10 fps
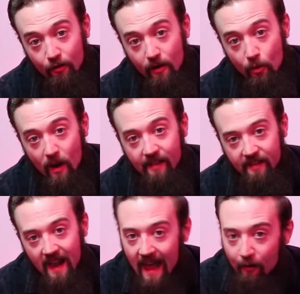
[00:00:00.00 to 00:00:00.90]
grill as
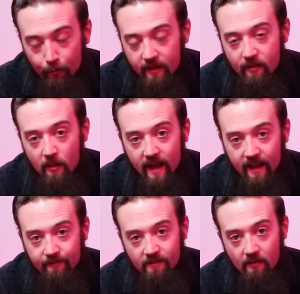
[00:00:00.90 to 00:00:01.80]
it allows me to mic
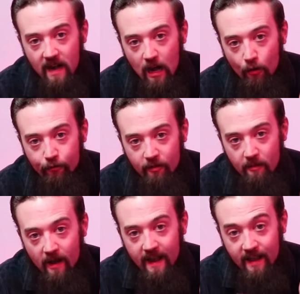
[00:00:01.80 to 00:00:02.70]
very close to
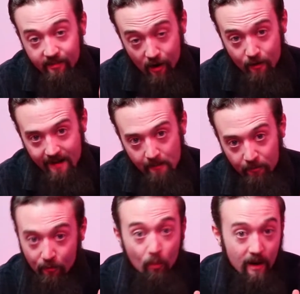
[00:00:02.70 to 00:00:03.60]
my guitar
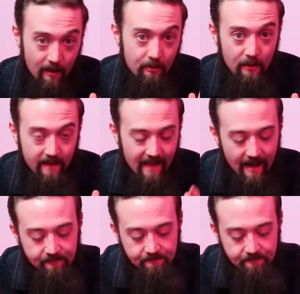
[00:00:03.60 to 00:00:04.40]
amps when I'm doing that.